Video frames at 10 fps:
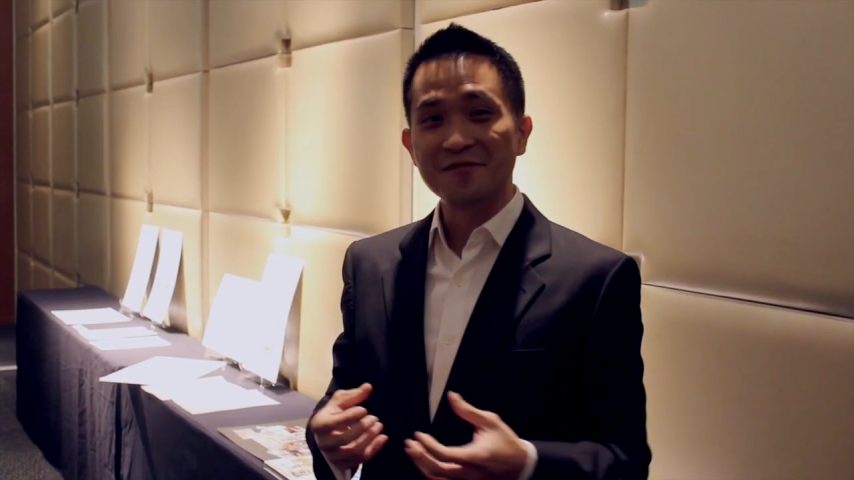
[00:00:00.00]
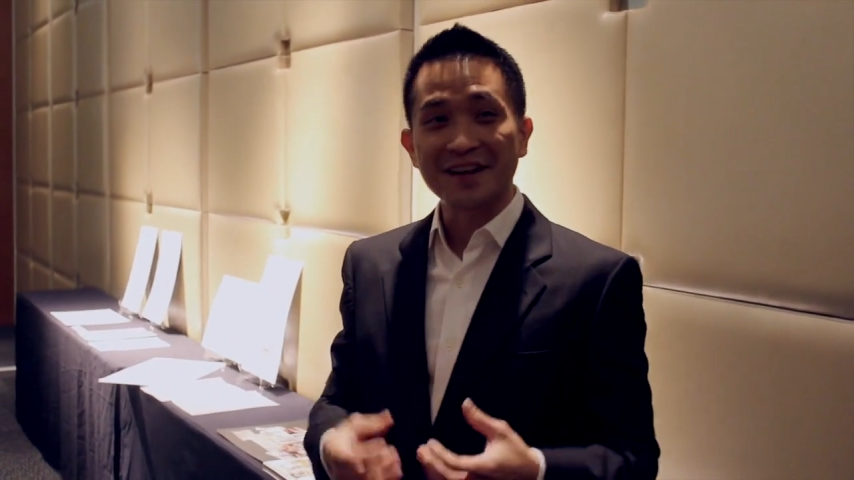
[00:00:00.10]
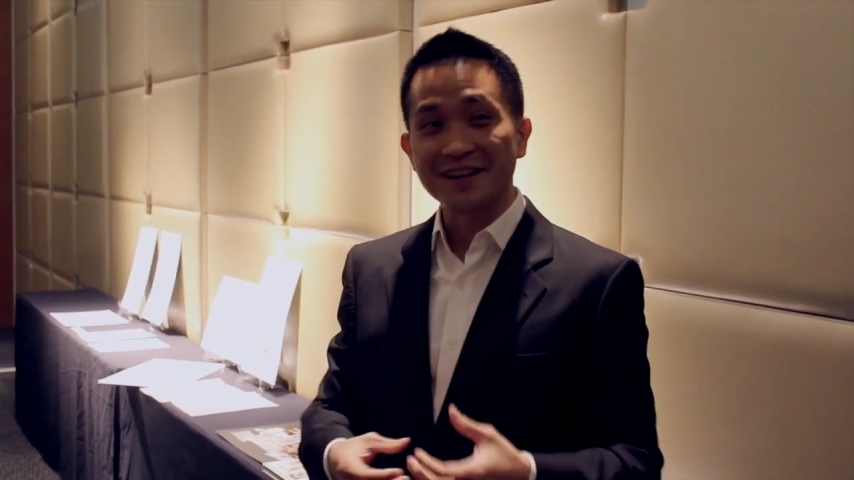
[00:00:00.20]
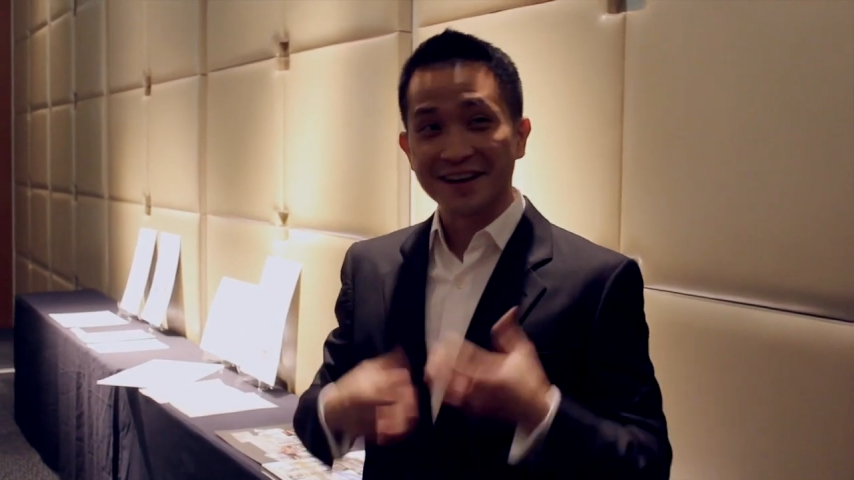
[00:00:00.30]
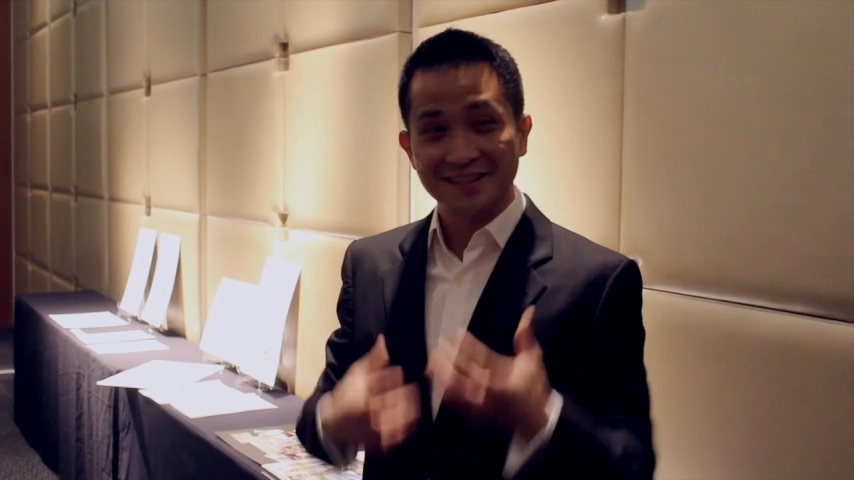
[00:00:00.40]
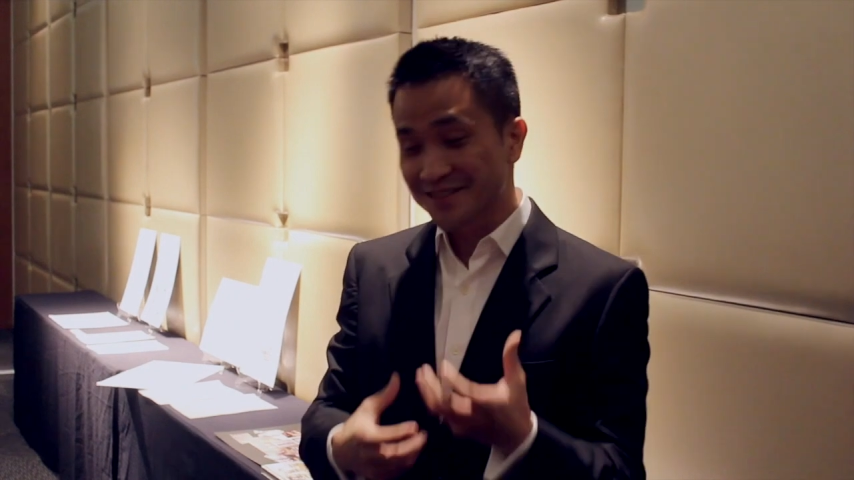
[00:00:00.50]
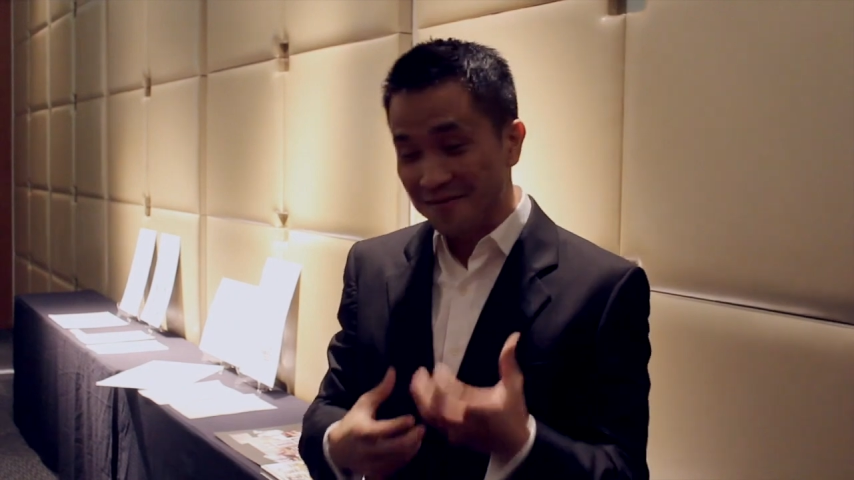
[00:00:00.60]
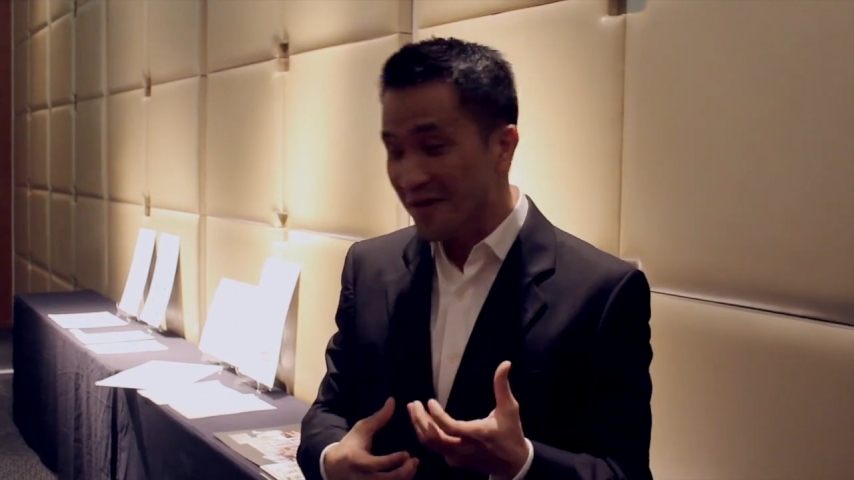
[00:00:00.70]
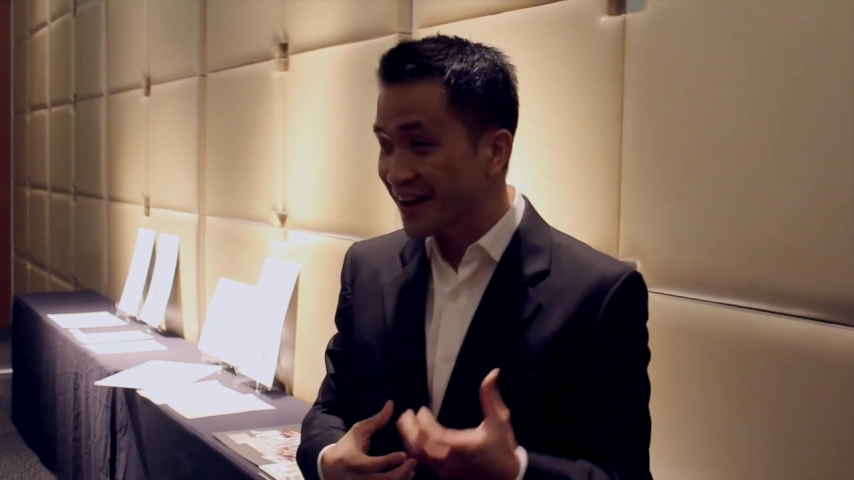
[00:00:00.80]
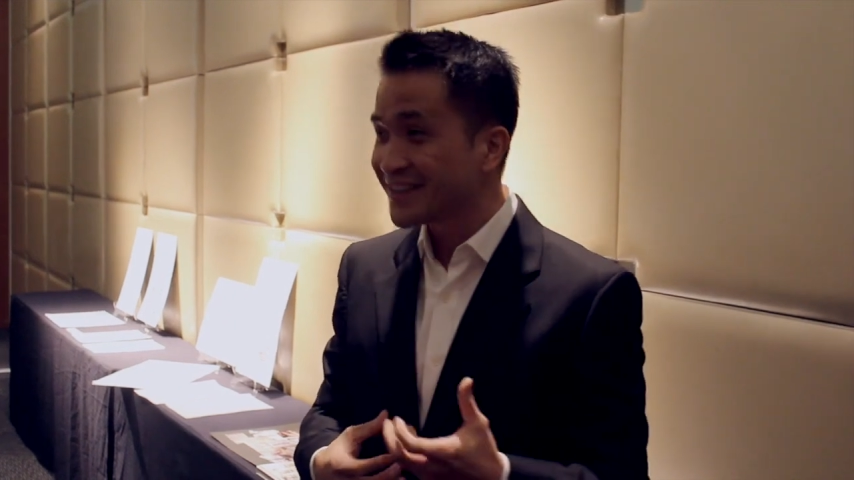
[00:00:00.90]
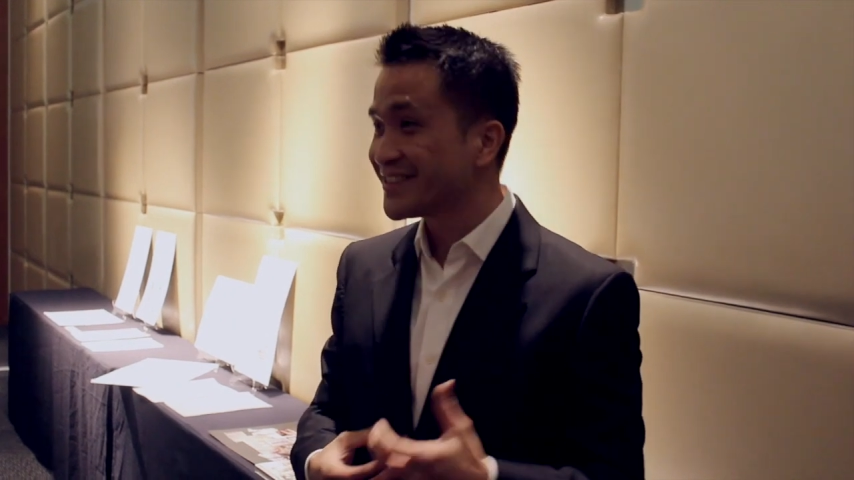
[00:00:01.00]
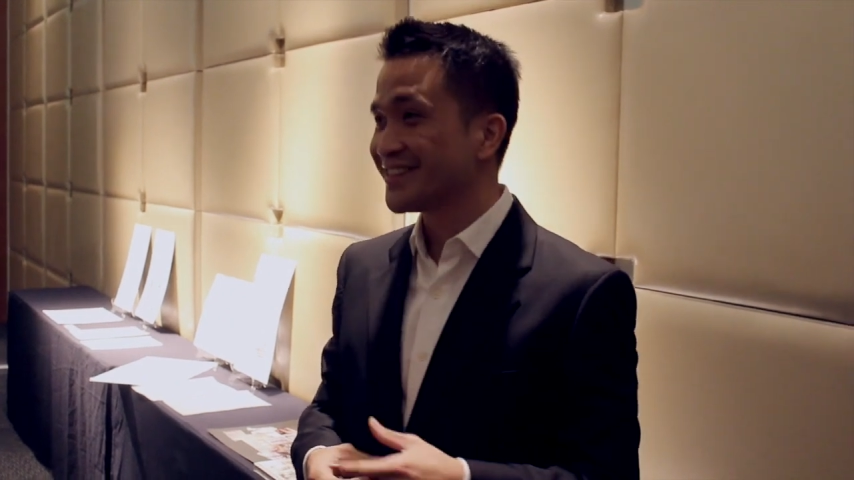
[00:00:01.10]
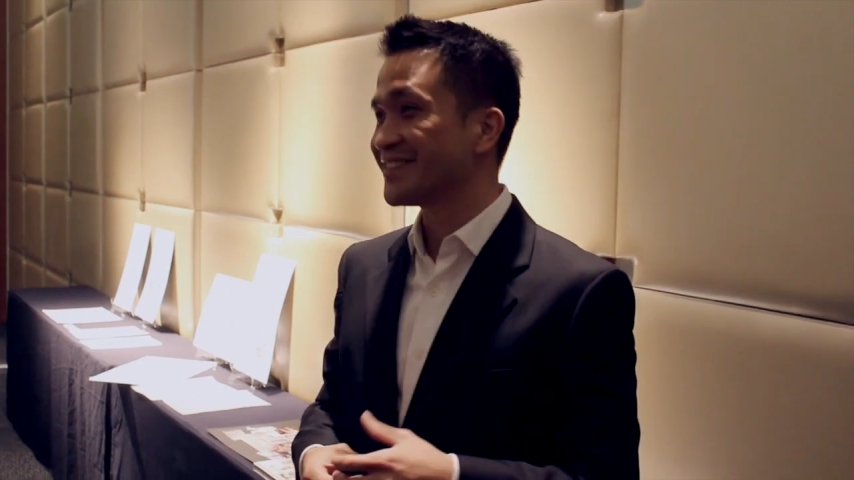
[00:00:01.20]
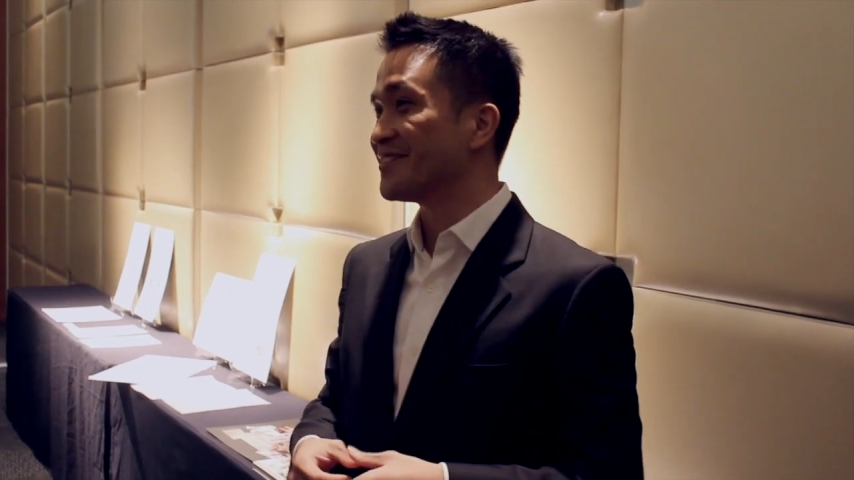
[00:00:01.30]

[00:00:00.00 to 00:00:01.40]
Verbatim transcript: we can customize it,